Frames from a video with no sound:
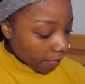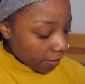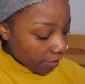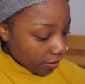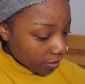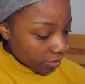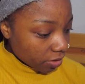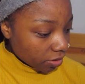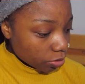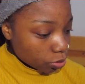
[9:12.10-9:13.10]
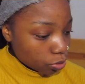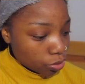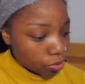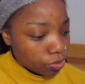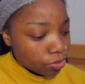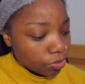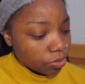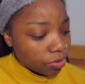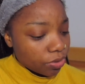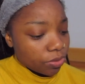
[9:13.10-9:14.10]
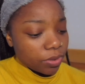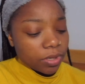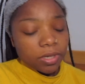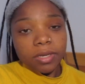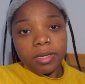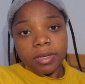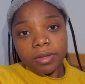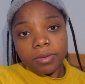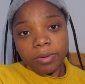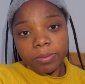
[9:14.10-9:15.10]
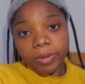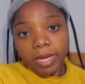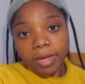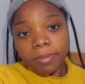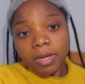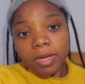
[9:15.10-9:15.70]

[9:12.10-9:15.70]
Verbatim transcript: I think it's around 2 or 3 3 p.m.